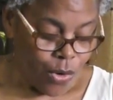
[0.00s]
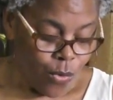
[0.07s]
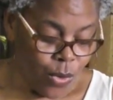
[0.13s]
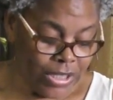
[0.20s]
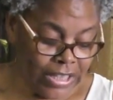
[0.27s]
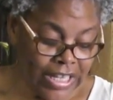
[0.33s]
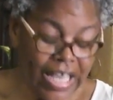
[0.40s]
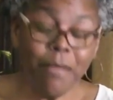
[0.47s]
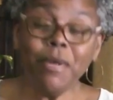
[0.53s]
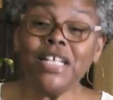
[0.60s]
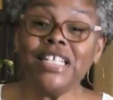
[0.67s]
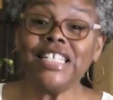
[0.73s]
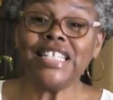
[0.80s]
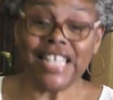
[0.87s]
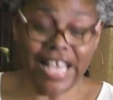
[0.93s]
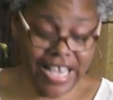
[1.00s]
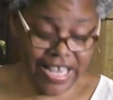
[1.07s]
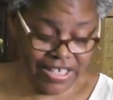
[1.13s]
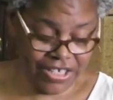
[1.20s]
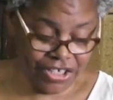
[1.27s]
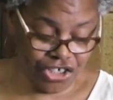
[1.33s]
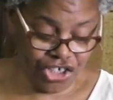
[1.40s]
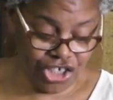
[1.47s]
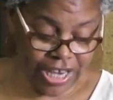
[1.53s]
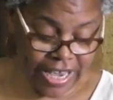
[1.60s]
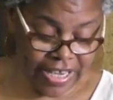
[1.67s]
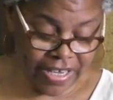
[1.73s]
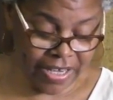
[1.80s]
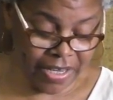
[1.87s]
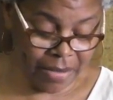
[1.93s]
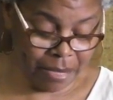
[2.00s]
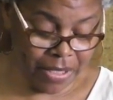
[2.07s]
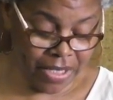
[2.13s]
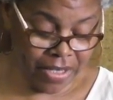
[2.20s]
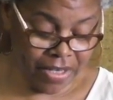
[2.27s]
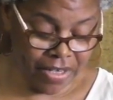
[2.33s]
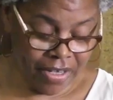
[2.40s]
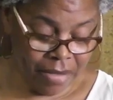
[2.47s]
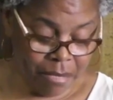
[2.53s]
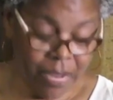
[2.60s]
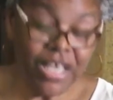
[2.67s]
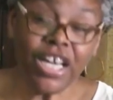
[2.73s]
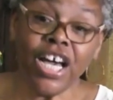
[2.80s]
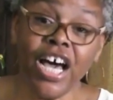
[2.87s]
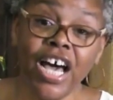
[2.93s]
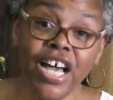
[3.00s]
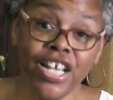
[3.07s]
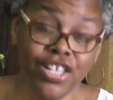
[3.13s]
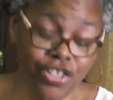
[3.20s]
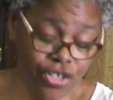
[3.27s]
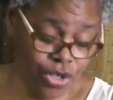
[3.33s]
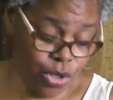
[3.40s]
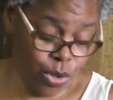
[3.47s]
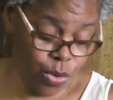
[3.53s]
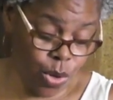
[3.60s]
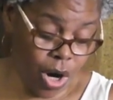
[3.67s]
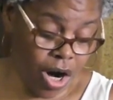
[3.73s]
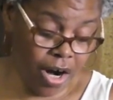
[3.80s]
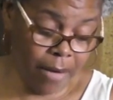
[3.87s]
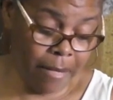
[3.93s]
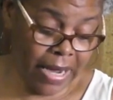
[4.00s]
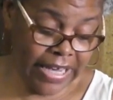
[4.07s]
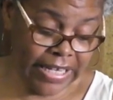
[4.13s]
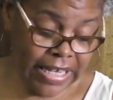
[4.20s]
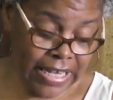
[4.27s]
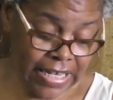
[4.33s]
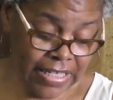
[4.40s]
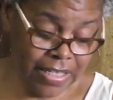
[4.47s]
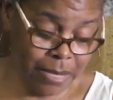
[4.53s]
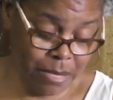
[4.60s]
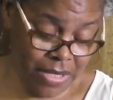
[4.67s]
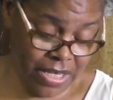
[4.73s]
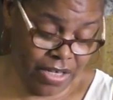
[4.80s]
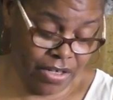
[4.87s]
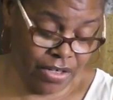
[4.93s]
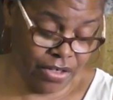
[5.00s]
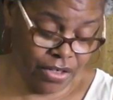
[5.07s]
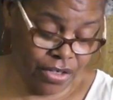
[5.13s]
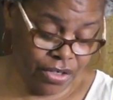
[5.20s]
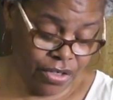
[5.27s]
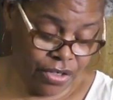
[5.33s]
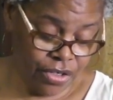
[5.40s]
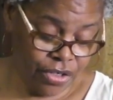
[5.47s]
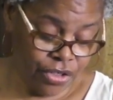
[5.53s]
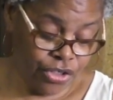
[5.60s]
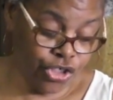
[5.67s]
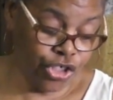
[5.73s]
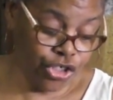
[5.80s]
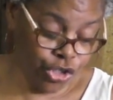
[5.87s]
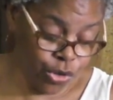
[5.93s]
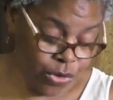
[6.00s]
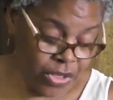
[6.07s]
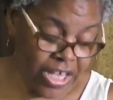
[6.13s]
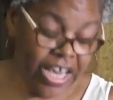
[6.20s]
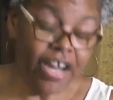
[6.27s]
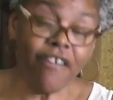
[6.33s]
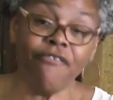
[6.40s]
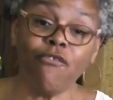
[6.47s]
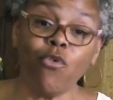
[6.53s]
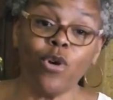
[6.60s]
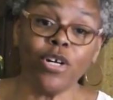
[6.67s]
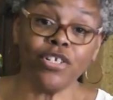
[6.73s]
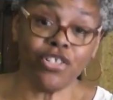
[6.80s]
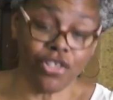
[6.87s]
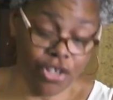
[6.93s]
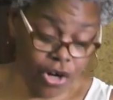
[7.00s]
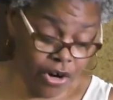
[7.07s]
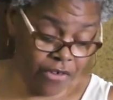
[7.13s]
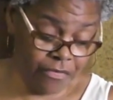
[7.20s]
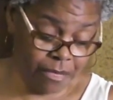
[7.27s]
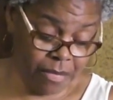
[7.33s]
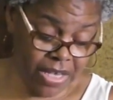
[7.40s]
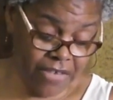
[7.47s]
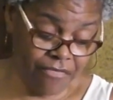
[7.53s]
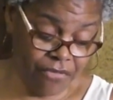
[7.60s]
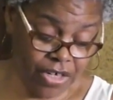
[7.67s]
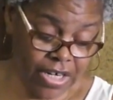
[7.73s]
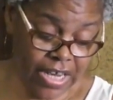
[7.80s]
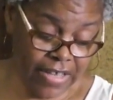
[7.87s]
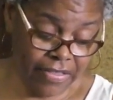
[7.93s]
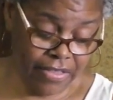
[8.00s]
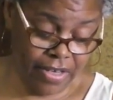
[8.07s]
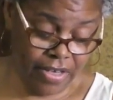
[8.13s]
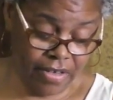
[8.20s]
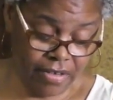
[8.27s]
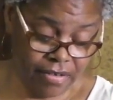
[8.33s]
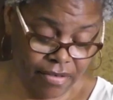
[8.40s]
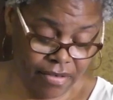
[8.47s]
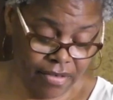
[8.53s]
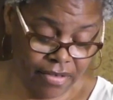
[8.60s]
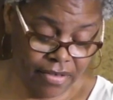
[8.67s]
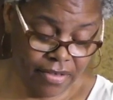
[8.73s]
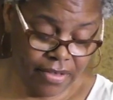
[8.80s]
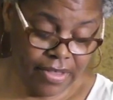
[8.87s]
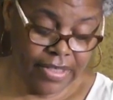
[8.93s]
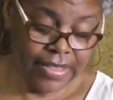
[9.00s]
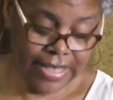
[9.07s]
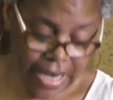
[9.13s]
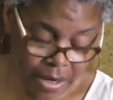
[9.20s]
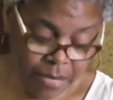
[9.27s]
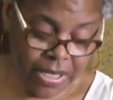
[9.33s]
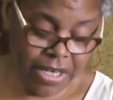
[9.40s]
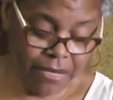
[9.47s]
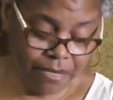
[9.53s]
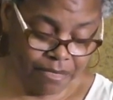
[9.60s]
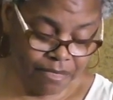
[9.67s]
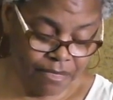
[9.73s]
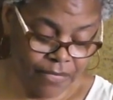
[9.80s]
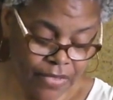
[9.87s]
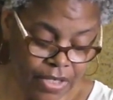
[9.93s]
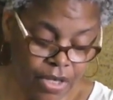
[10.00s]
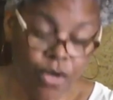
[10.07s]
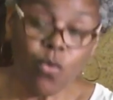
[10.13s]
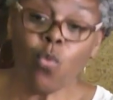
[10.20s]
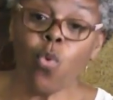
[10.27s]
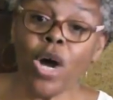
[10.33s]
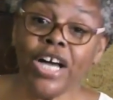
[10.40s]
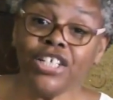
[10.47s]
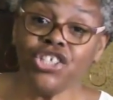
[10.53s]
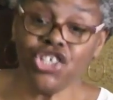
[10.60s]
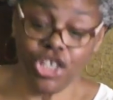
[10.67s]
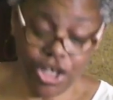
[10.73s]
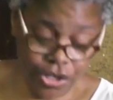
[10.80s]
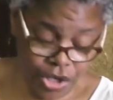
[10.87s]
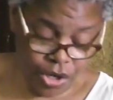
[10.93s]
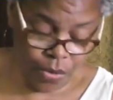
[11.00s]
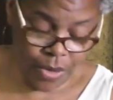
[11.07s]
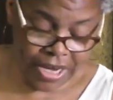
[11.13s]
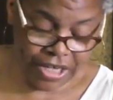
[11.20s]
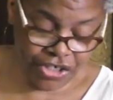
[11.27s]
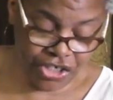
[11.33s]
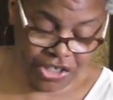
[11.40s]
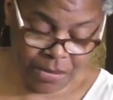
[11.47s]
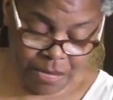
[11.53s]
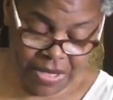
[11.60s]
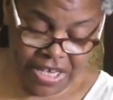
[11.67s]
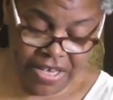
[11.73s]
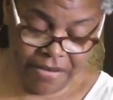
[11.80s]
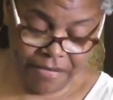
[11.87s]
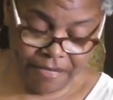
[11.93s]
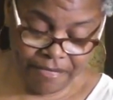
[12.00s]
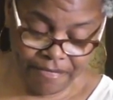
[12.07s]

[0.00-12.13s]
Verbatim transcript: When Laban said to Jacob, Because you are my kinsman, should you therefore serve me for nothing? Tell me, what shall your wages be?